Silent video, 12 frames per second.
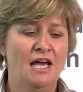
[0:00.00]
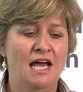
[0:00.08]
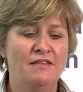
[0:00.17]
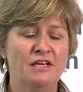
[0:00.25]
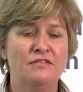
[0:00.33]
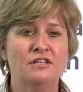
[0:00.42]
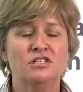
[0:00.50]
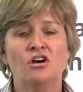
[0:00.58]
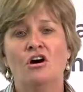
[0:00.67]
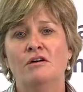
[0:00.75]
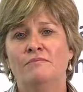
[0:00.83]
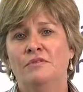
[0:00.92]
And then
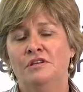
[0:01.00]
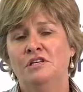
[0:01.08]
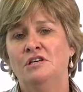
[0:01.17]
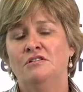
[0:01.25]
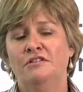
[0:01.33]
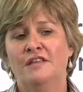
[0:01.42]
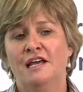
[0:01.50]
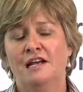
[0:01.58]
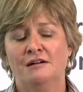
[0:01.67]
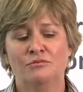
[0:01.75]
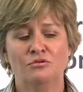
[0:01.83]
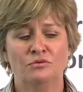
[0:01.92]
the year that animal